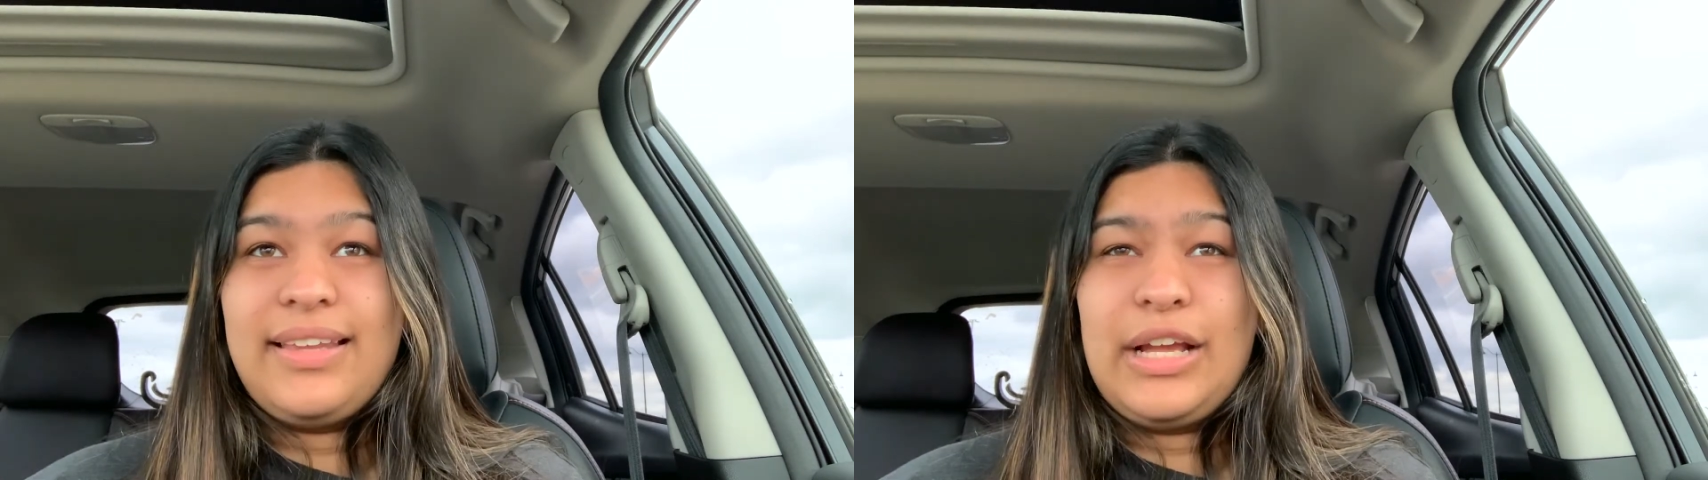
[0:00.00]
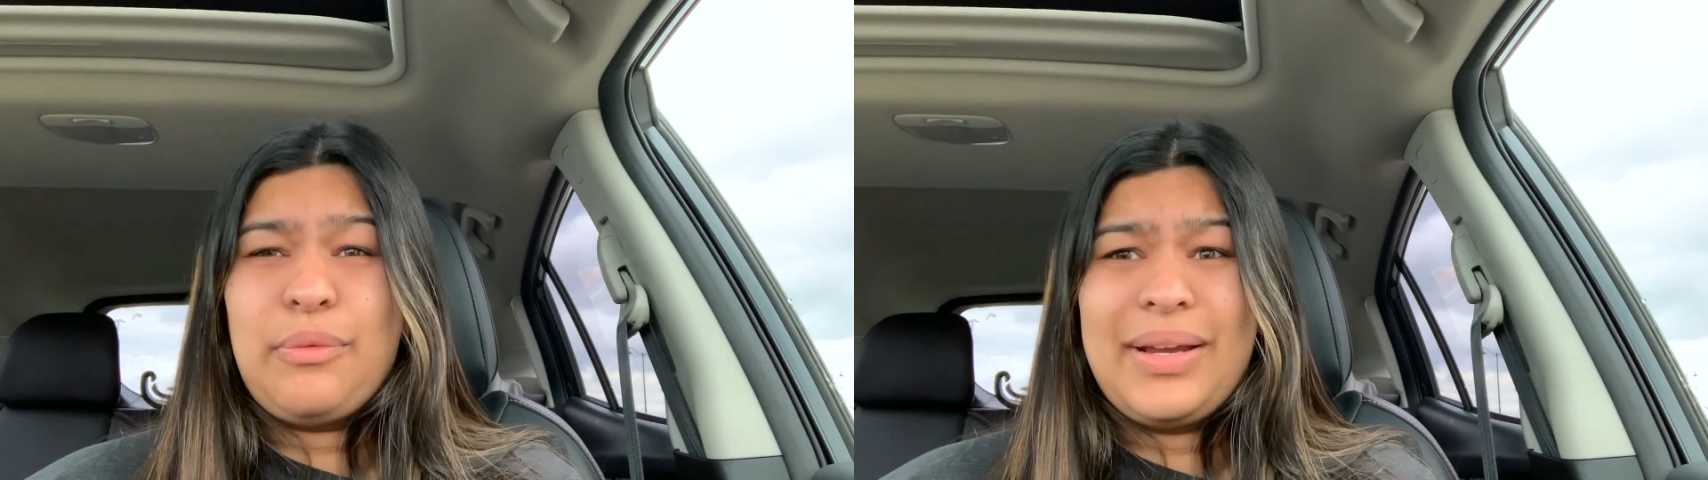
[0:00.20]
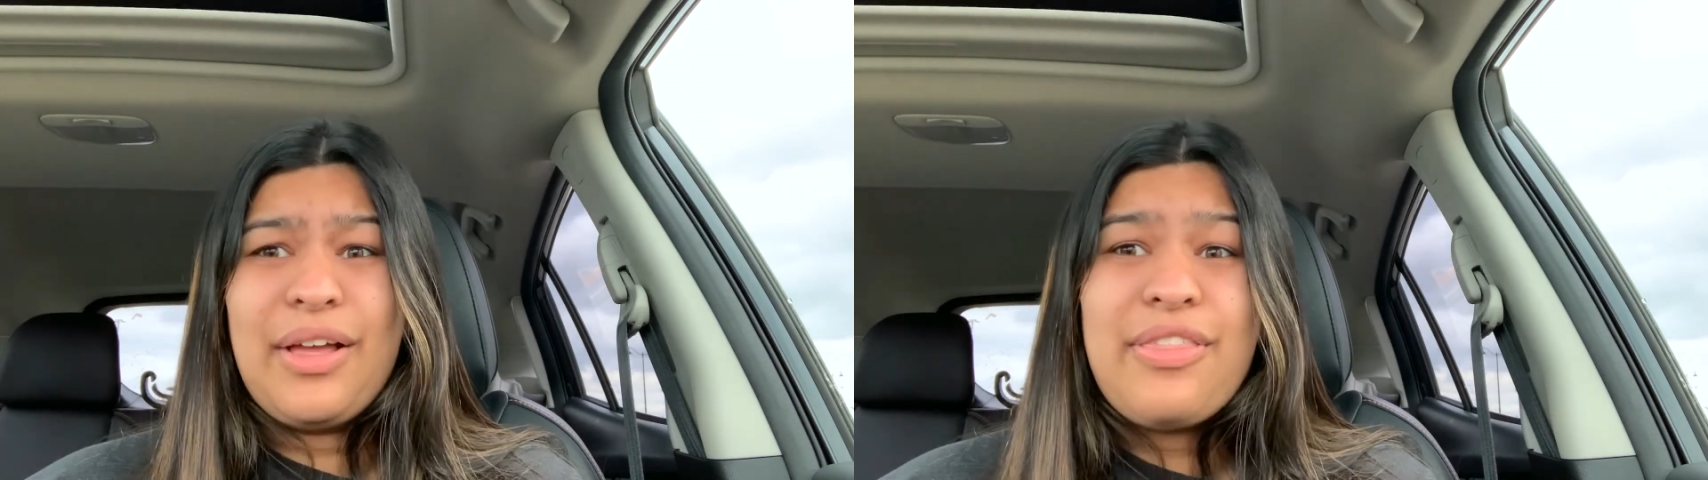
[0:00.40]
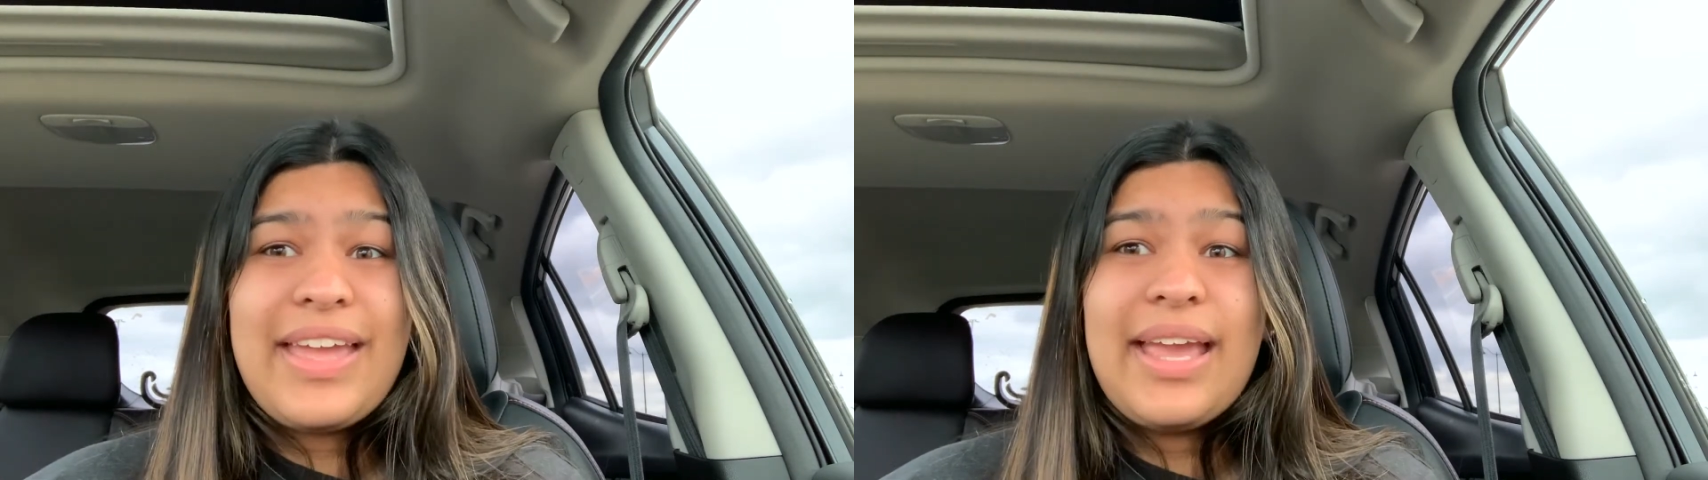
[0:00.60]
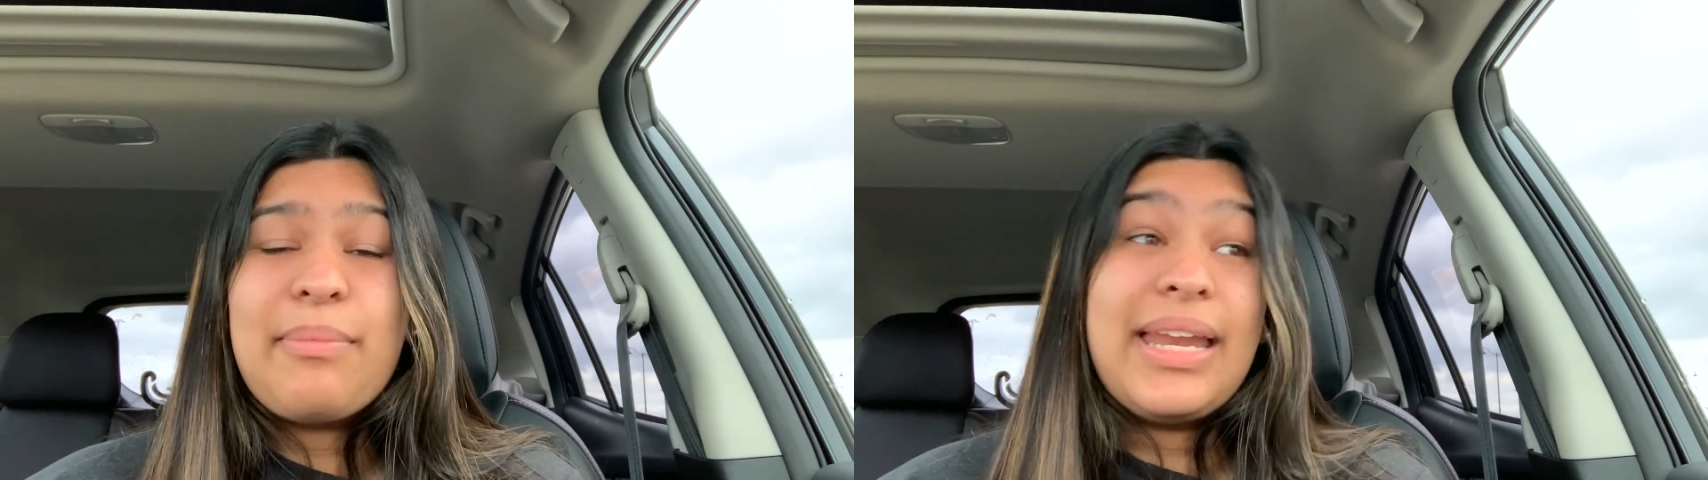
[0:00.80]
like real
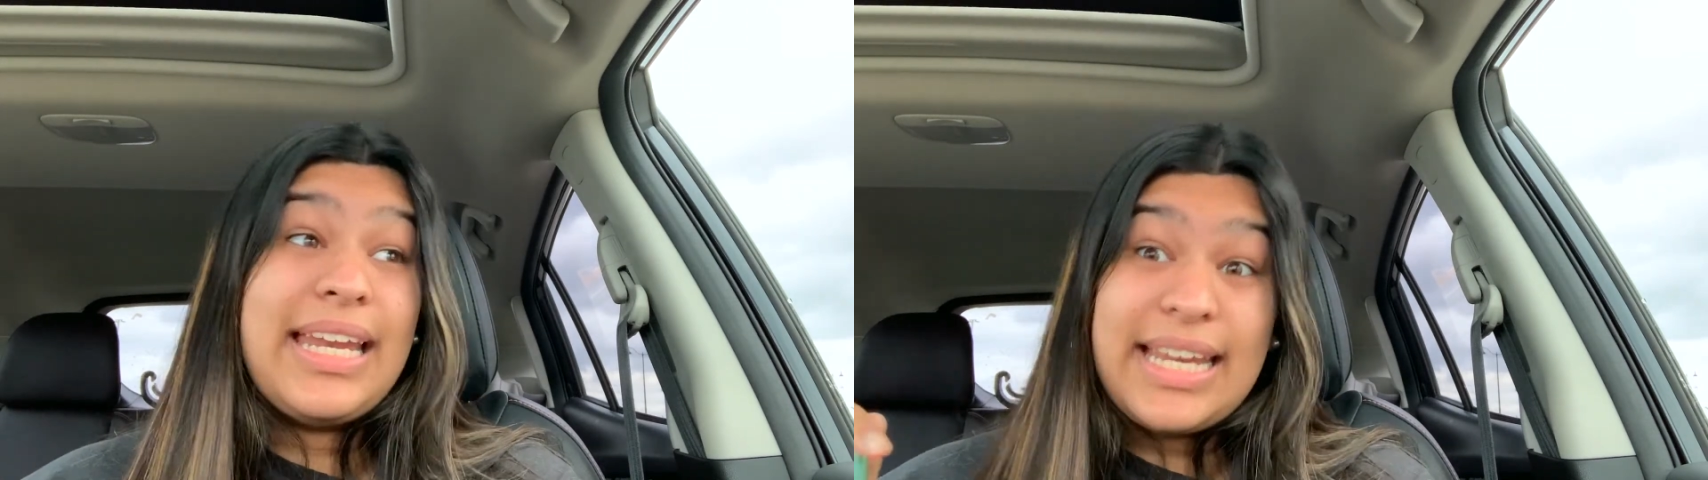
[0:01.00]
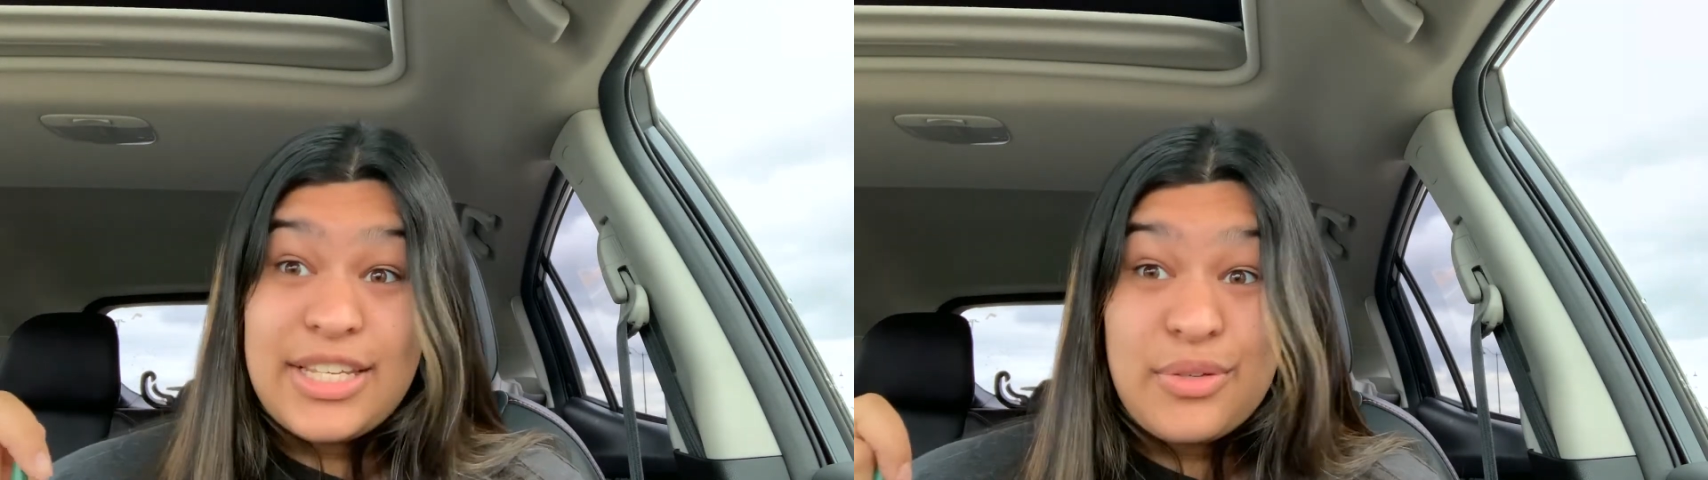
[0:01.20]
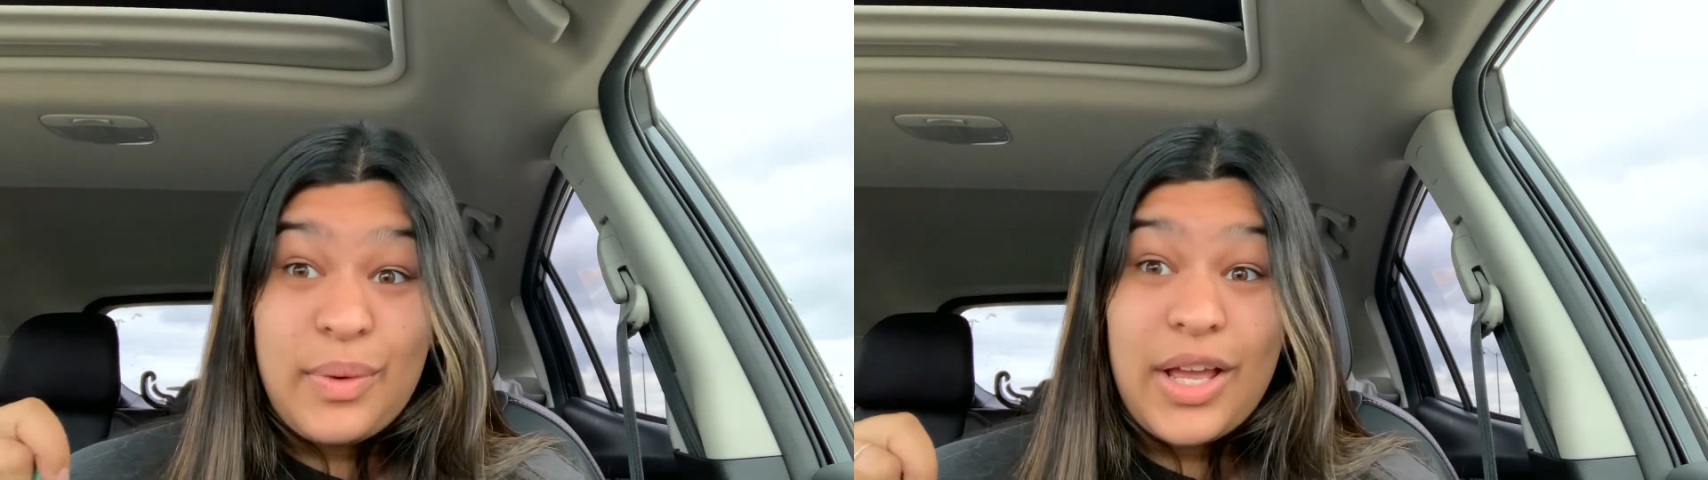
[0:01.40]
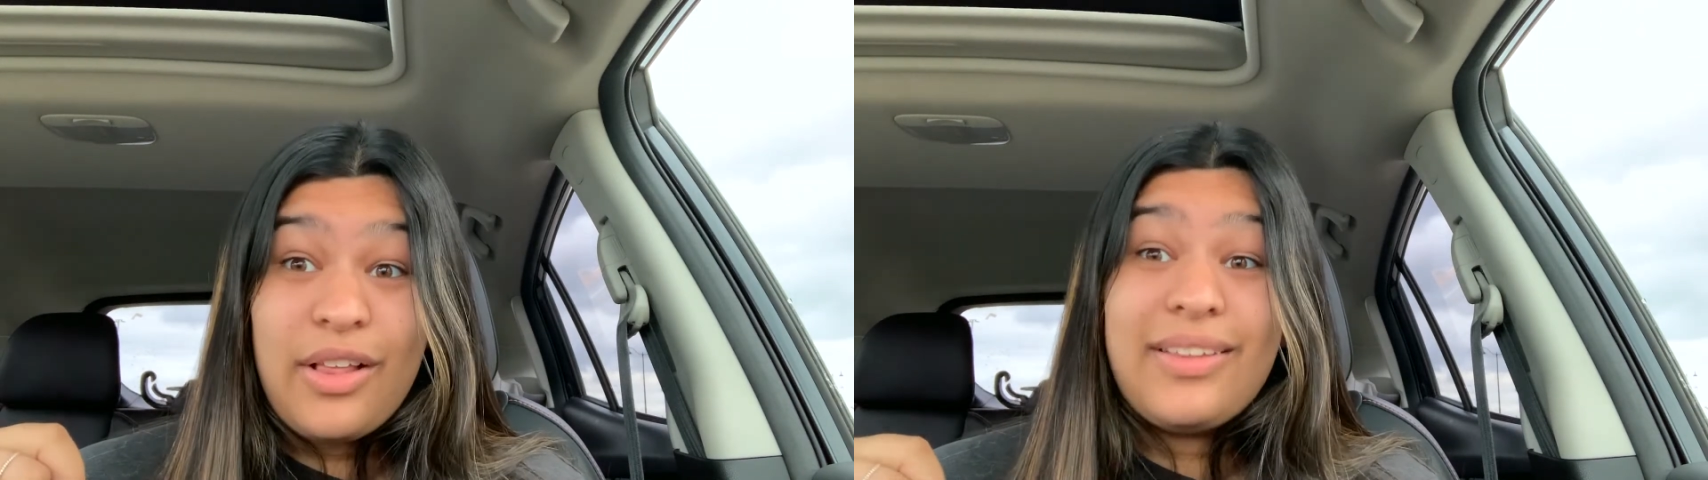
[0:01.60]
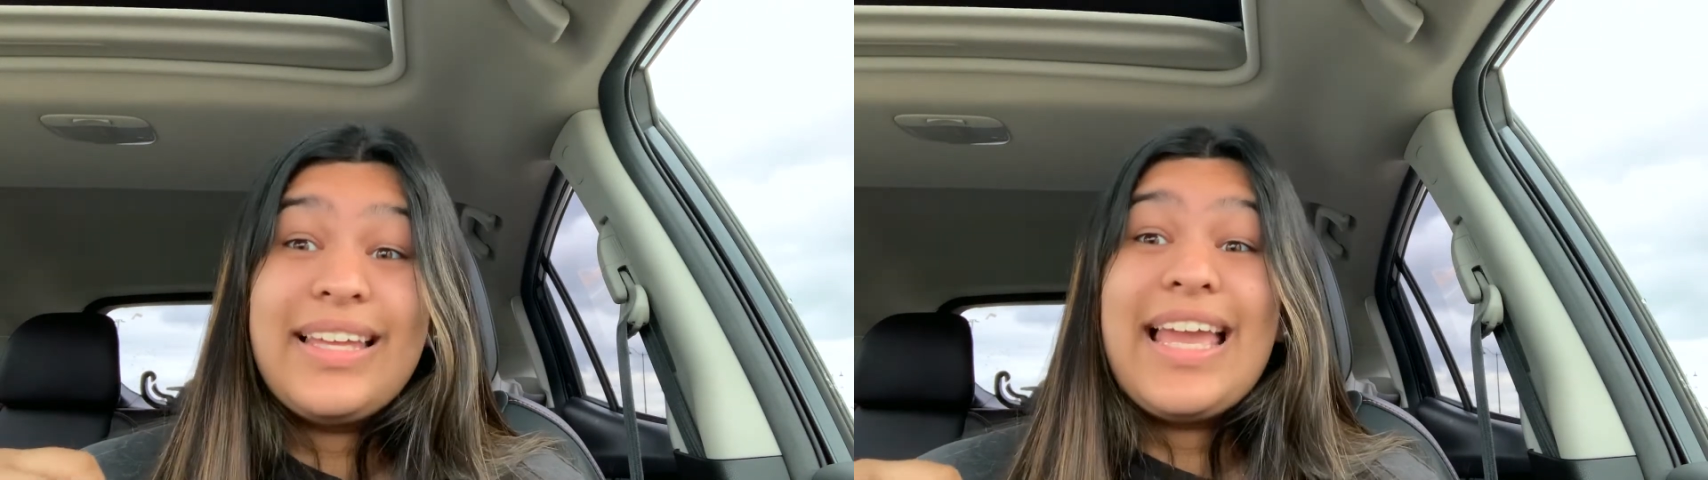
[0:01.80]
thing, but it is
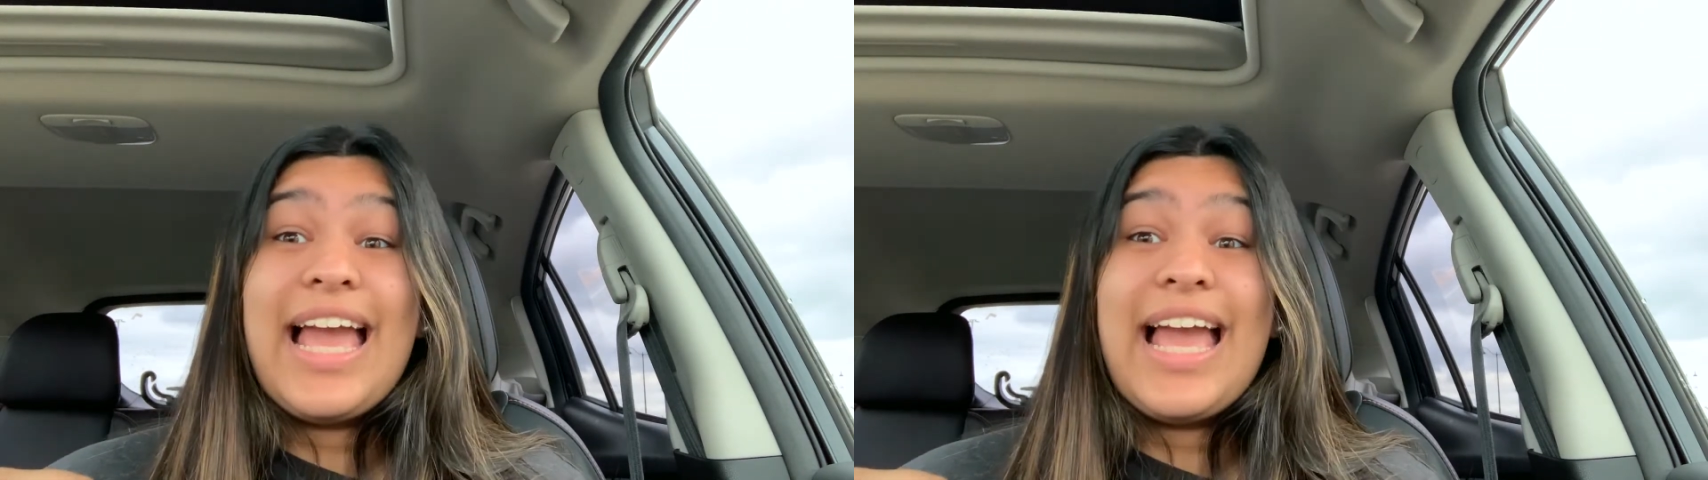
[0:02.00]
real,